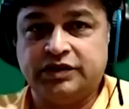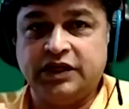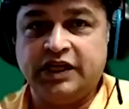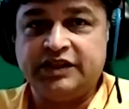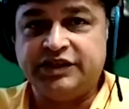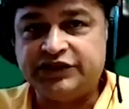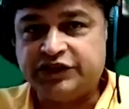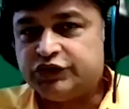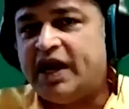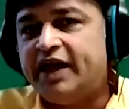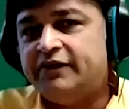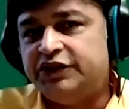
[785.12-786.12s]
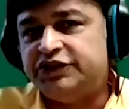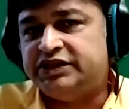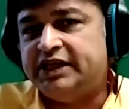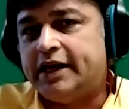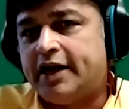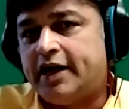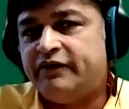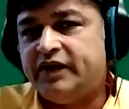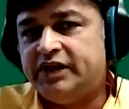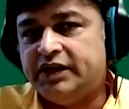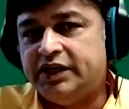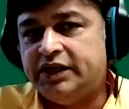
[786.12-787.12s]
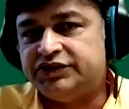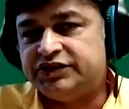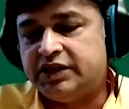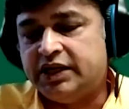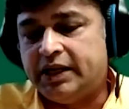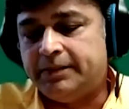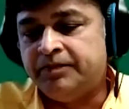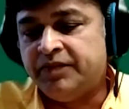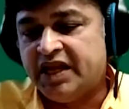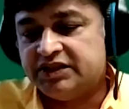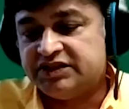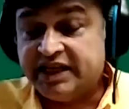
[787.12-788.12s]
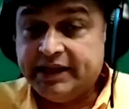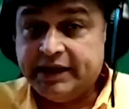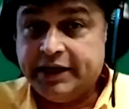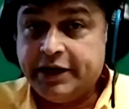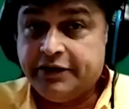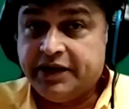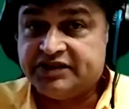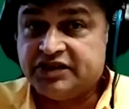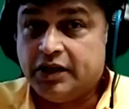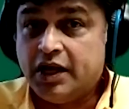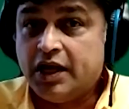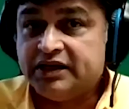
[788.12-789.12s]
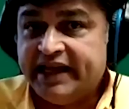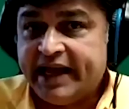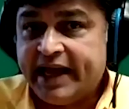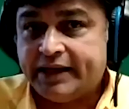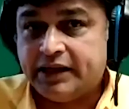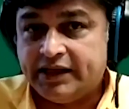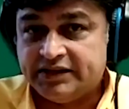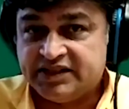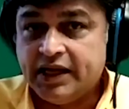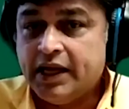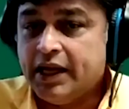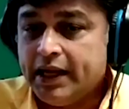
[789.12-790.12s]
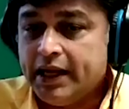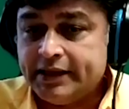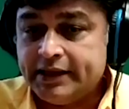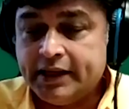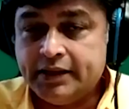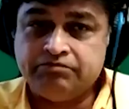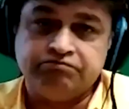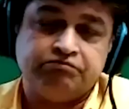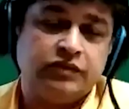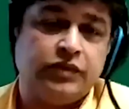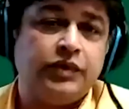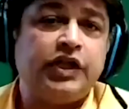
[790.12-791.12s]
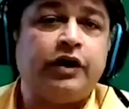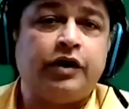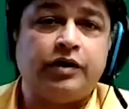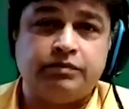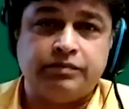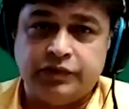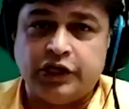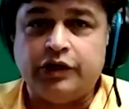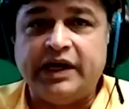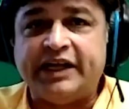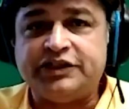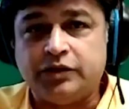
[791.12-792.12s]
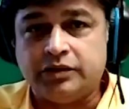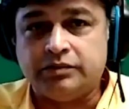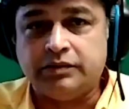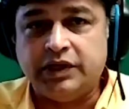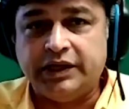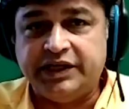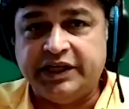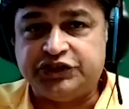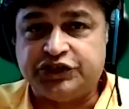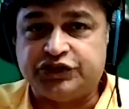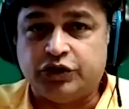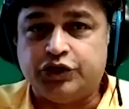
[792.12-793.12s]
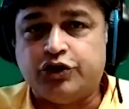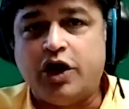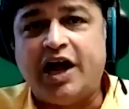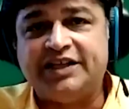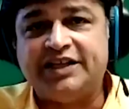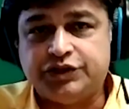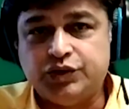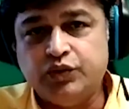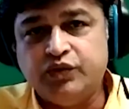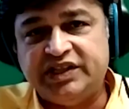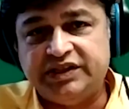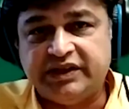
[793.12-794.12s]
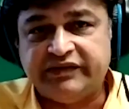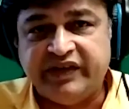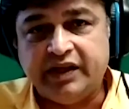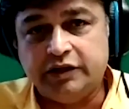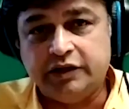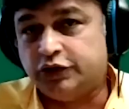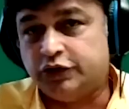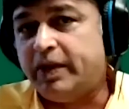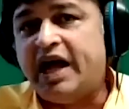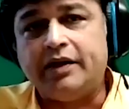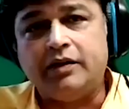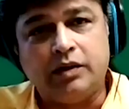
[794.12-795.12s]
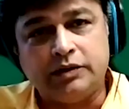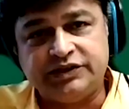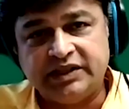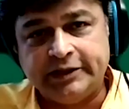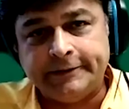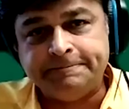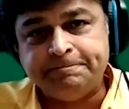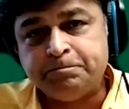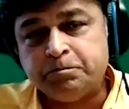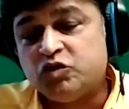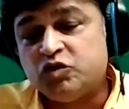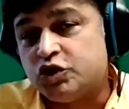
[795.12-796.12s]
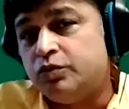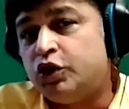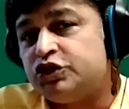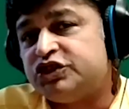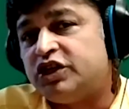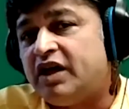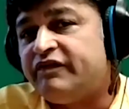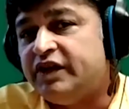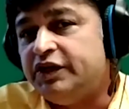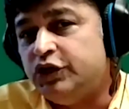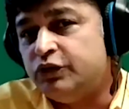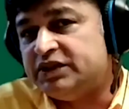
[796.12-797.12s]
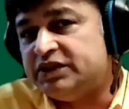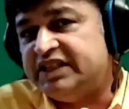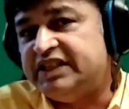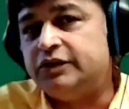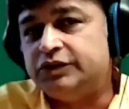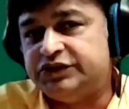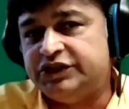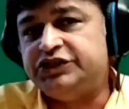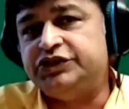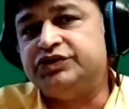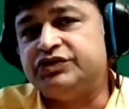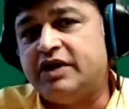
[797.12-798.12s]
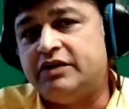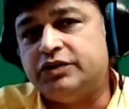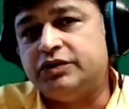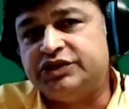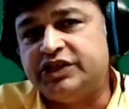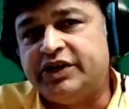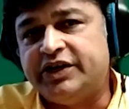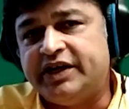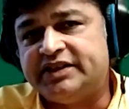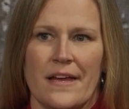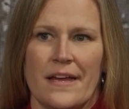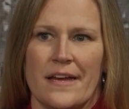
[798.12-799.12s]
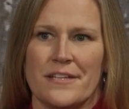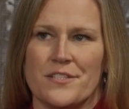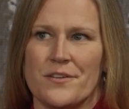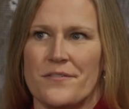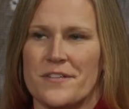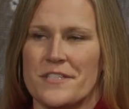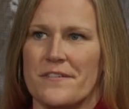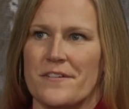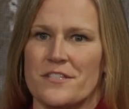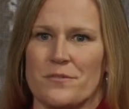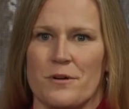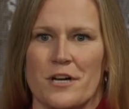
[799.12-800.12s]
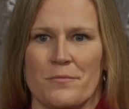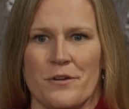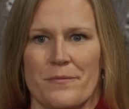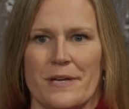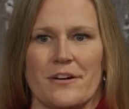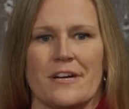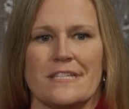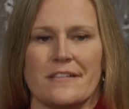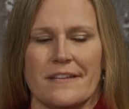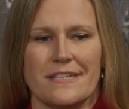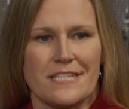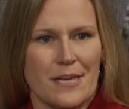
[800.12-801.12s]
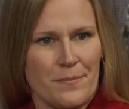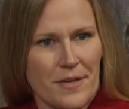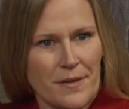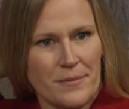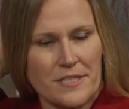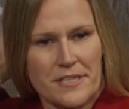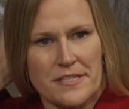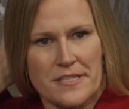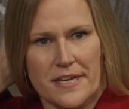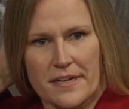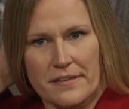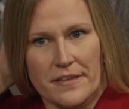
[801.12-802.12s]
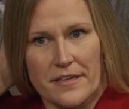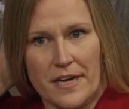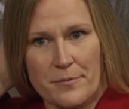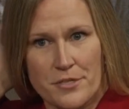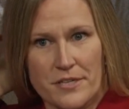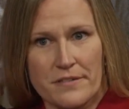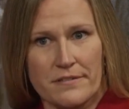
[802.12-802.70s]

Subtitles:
This is why we see often these saline areas along the headlands. And then there are natural ditches or draws too within the fields or potholes. So most often you will see those issues around those areas. And so if it's a water moving across the landscape, Naeem, is tiling an option?